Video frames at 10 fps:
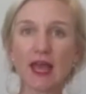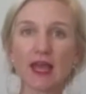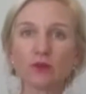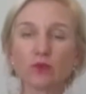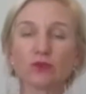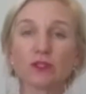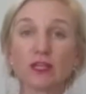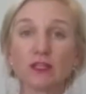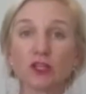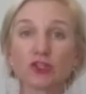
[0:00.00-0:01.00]
and will
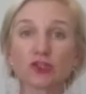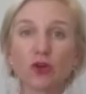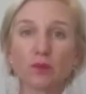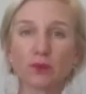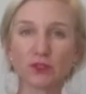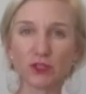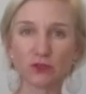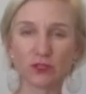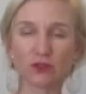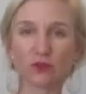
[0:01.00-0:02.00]
then stop
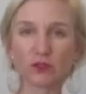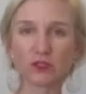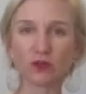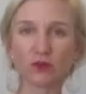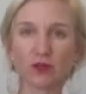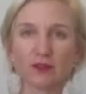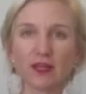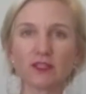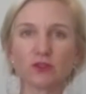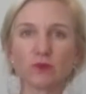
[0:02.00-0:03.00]
producing cortisol, and
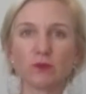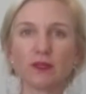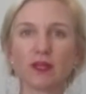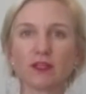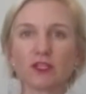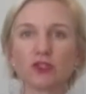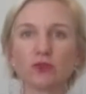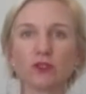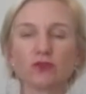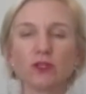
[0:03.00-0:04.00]
that is where we get
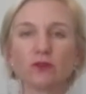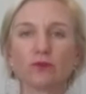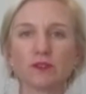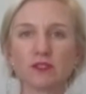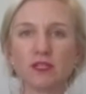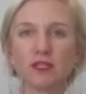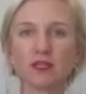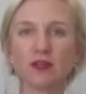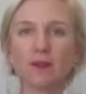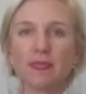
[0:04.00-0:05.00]
into adrenal fatigue,
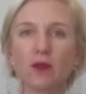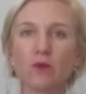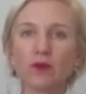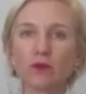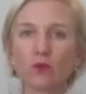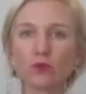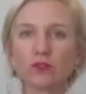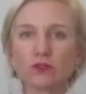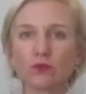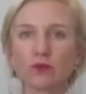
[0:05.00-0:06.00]
where our
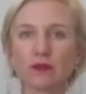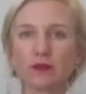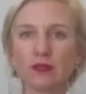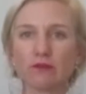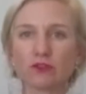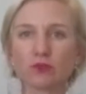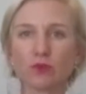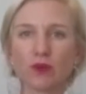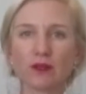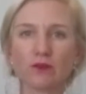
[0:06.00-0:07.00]
cortisol levels will
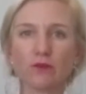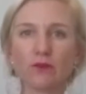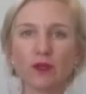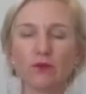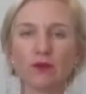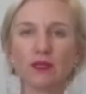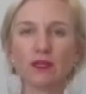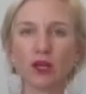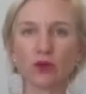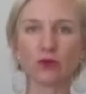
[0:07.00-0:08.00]
run very
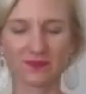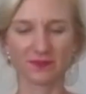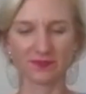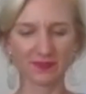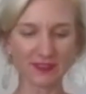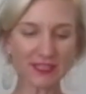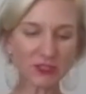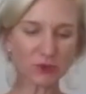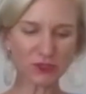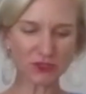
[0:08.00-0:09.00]
low. The
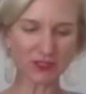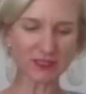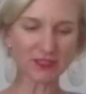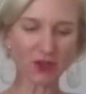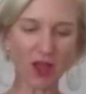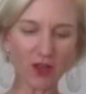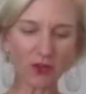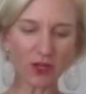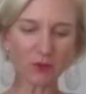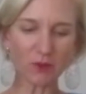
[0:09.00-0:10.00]
next question is, so how
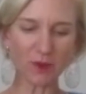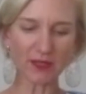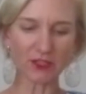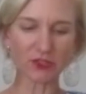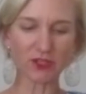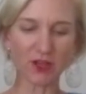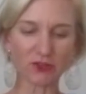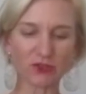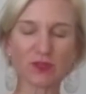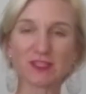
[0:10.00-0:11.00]
can we manage our
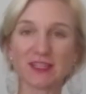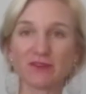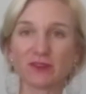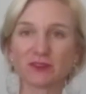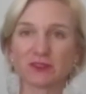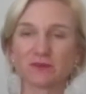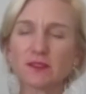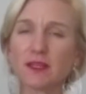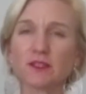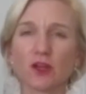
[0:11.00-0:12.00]
stress levels?
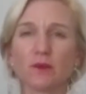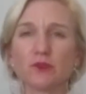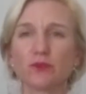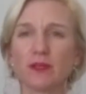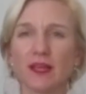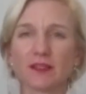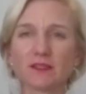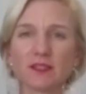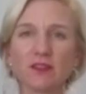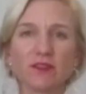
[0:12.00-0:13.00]
Take time to
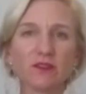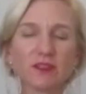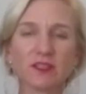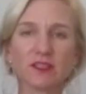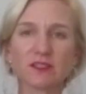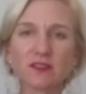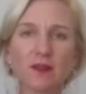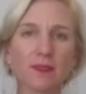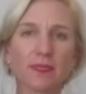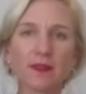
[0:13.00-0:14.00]
relax, even if it is
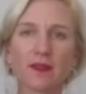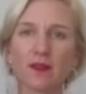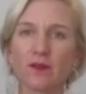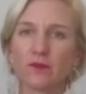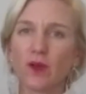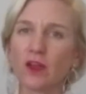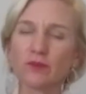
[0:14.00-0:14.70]
5